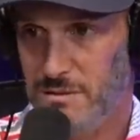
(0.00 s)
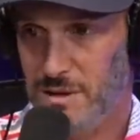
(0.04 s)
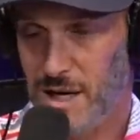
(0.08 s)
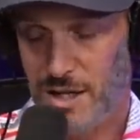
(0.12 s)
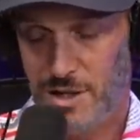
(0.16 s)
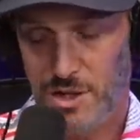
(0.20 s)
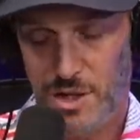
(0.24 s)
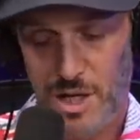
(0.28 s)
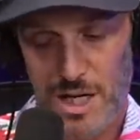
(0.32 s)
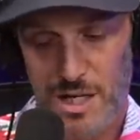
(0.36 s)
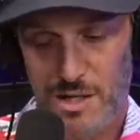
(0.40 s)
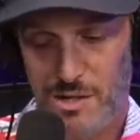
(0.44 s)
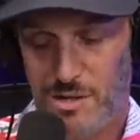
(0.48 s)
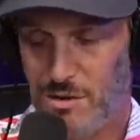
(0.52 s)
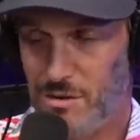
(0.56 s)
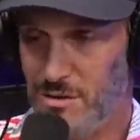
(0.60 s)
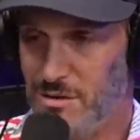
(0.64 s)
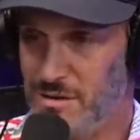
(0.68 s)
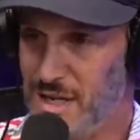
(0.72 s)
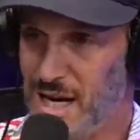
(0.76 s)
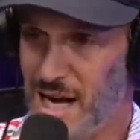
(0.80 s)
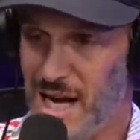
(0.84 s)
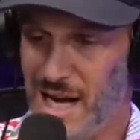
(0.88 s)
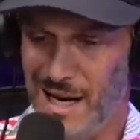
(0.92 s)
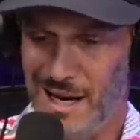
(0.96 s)
Not change the
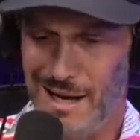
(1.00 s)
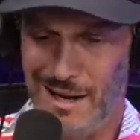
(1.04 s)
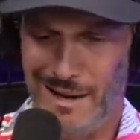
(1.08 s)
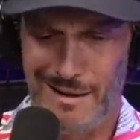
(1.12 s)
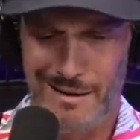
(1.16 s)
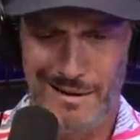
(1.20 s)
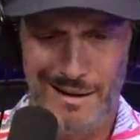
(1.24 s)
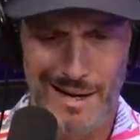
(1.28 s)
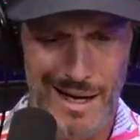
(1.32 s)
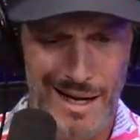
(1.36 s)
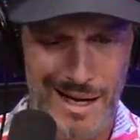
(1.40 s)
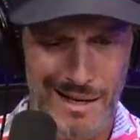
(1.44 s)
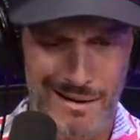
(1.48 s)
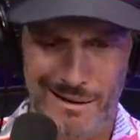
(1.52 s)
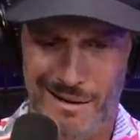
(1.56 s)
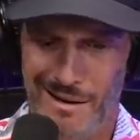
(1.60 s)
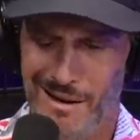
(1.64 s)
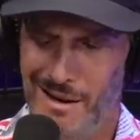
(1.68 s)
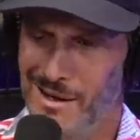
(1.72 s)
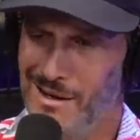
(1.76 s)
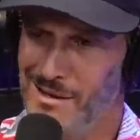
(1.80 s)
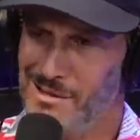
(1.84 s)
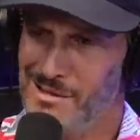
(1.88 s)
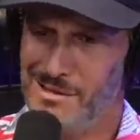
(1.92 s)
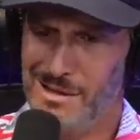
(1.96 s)
whole diet, not
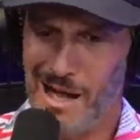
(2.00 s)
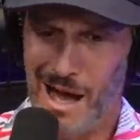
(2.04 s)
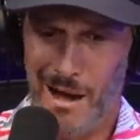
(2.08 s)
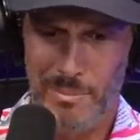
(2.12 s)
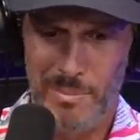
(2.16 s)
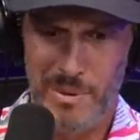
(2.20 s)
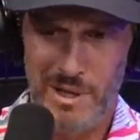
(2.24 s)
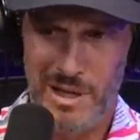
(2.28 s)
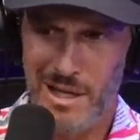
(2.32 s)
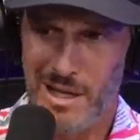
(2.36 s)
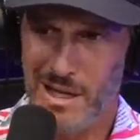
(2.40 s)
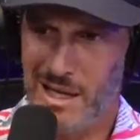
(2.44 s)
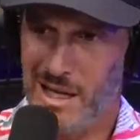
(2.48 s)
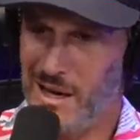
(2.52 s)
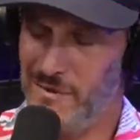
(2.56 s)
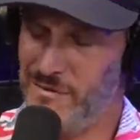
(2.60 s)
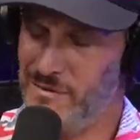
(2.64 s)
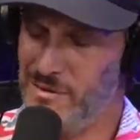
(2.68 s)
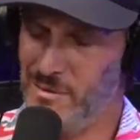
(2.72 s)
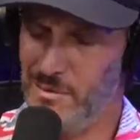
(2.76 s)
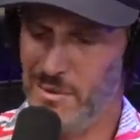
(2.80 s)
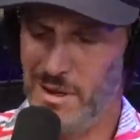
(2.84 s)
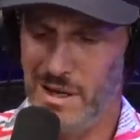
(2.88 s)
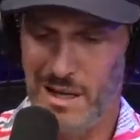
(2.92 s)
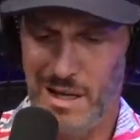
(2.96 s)
stop eating
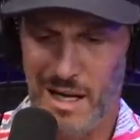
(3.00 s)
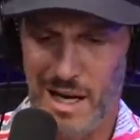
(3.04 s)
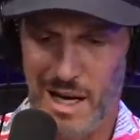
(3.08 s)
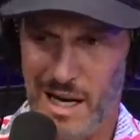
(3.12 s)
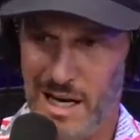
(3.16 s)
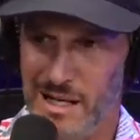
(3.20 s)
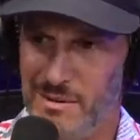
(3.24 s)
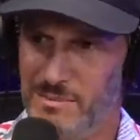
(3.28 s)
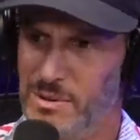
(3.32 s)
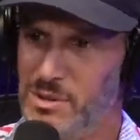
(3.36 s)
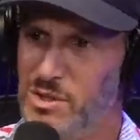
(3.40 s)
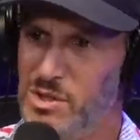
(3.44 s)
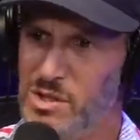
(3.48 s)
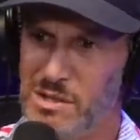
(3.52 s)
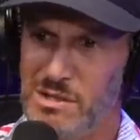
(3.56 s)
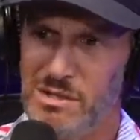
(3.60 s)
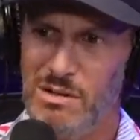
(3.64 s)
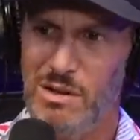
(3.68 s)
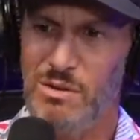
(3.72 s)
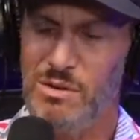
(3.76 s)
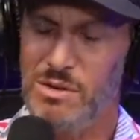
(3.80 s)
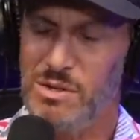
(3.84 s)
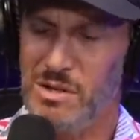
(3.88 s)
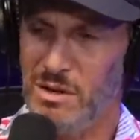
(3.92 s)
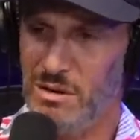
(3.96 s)
after midnight, but
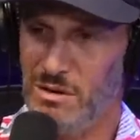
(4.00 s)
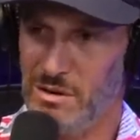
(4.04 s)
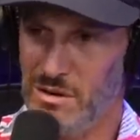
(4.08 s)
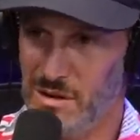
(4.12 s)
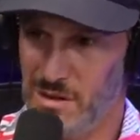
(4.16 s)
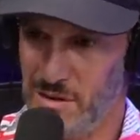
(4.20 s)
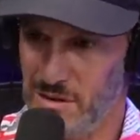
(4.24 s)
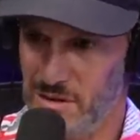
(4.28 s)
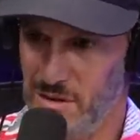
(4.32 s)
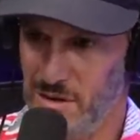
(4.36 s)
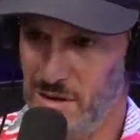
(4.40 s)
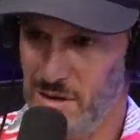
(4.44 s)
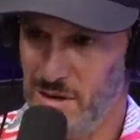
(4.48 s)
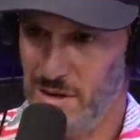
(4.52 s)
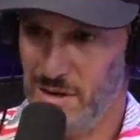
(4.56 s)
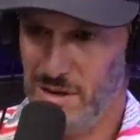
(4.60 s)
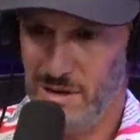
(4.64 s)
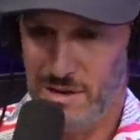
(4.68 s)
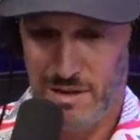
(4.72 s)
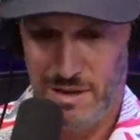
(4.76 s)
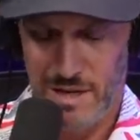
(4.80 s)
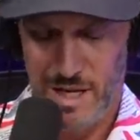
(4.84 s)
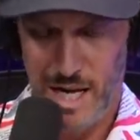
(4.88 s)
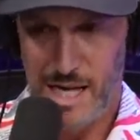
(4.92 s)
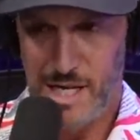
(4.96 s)
just no soda.
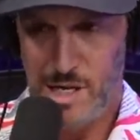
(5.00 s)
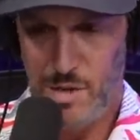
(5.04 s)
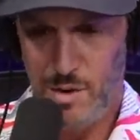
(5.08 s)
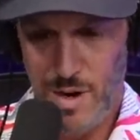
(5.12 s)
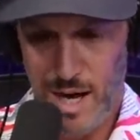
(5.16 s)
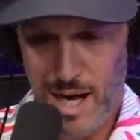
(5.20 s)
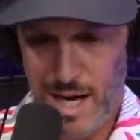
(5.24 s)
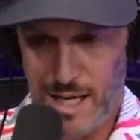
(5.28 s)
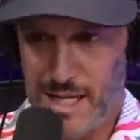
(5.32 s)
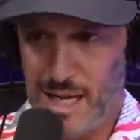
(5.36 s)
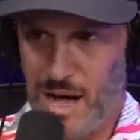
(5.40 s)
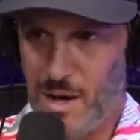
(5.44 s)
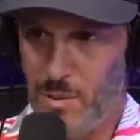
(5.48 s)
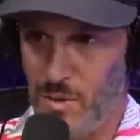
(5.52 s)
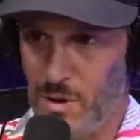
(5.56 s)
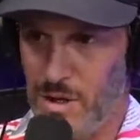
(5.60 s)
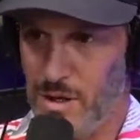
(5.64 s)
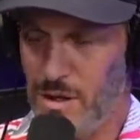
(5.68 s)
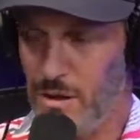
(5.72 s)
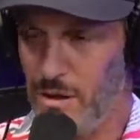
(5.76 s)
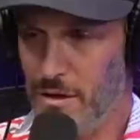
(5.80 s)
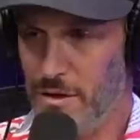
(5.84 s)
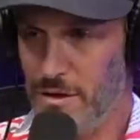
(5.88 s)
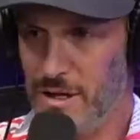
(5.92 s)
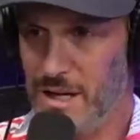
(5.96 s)
And you add that
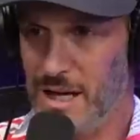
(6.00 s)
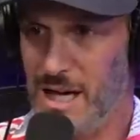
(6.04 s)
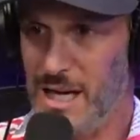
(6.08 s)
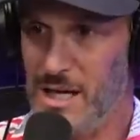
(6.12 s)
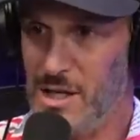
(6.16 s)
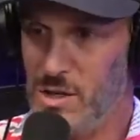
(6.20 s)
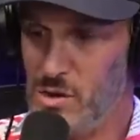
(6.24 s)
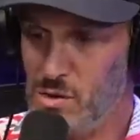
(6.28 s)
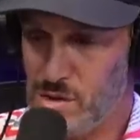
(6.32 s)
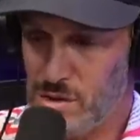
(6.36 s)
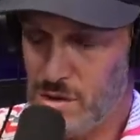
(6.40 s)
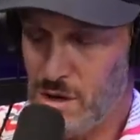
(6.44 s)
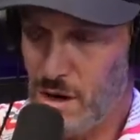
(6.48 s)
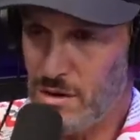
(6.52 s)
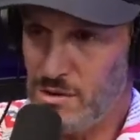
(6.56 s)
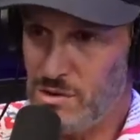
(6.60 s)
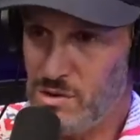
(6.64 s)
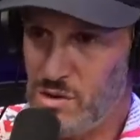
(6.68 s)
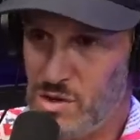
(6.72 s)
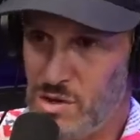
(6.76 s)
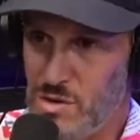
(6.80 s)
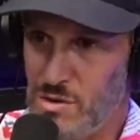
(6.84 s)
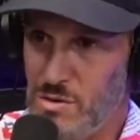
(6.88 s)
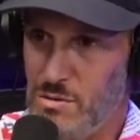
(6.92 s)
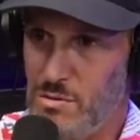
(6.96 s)
one other thing in, you
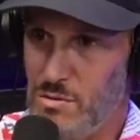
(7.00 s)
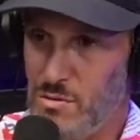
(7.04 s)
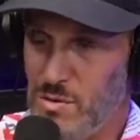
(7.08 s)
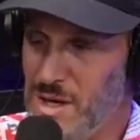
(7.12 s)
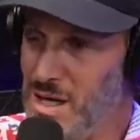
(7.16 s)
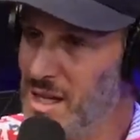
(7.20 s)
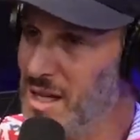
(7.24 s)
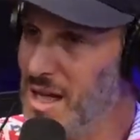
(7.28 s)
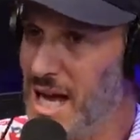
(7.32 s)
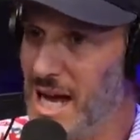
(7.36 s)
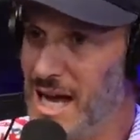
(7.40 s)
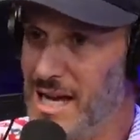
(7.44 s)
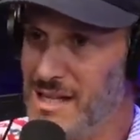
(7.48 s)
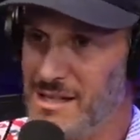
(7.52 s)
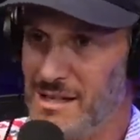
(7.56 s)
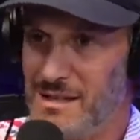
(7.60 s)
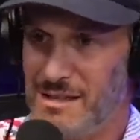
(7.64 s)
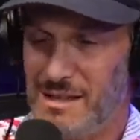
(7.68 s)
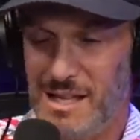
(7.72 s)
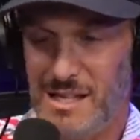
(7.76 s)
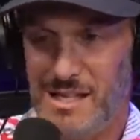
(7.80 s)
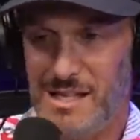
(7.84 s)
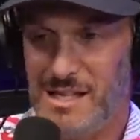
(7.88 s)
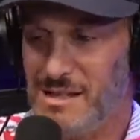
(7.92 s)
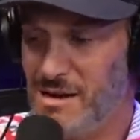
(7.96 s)
start to realize
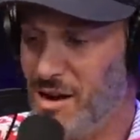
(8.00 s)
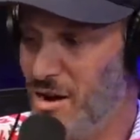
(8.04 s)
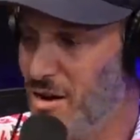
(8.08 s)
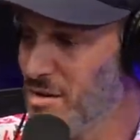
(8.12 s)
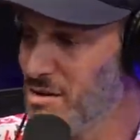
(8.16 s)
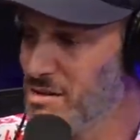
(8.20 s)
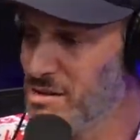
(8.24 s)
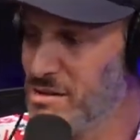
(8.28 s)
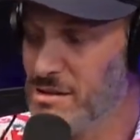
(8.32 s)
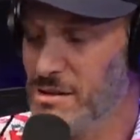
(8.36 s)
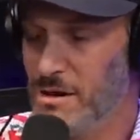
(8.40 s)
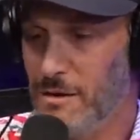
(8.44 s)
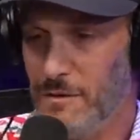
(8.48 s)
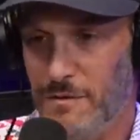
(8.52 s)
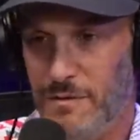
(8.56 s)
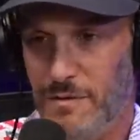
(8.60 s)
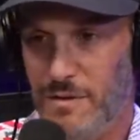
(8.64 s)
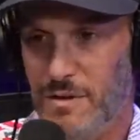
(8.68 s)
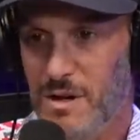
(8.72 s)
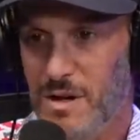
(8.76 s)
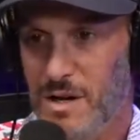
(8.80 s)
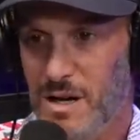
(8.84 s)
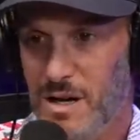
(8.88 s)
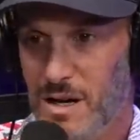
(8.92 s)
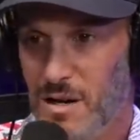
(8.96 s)
that this is all
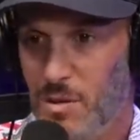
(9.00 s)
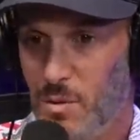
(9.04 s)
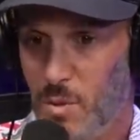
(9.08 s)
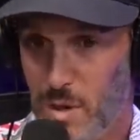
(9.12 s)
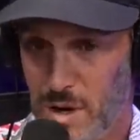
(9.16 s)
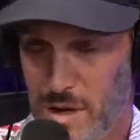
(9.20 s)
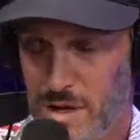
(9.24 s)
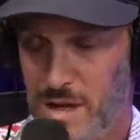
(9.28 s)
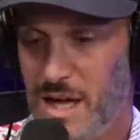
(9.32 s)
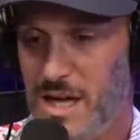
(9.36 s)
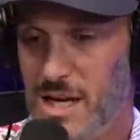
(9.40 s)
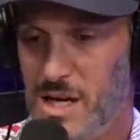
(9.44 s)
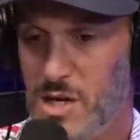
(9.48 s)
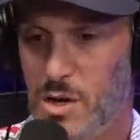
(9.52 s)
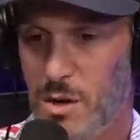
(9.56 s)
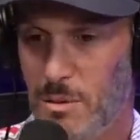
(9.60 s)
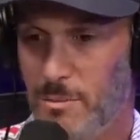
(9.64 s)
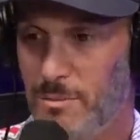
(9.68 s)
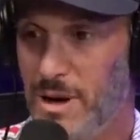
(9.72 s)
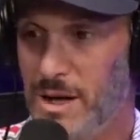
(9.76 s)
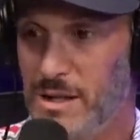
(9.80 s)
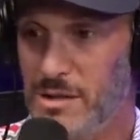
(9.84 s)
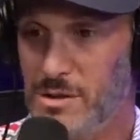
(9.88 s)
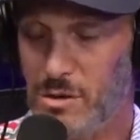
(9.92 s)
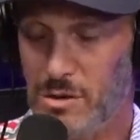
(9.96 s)
stuff within
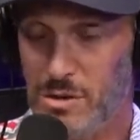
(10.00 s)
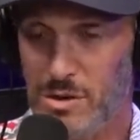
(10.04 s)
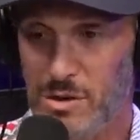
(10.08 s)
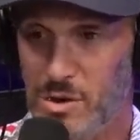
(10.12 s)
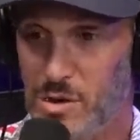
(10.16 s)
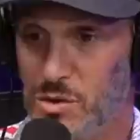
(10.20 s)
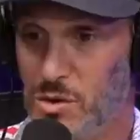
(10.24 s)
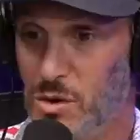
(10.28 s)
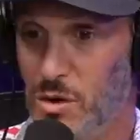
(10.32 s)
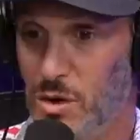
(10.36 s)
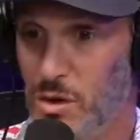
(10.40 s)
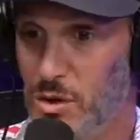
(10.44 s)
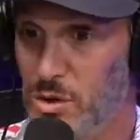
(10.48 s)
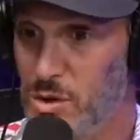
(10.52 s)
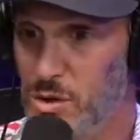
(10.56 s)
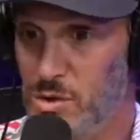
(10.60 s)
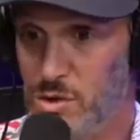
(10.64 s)
your mental control.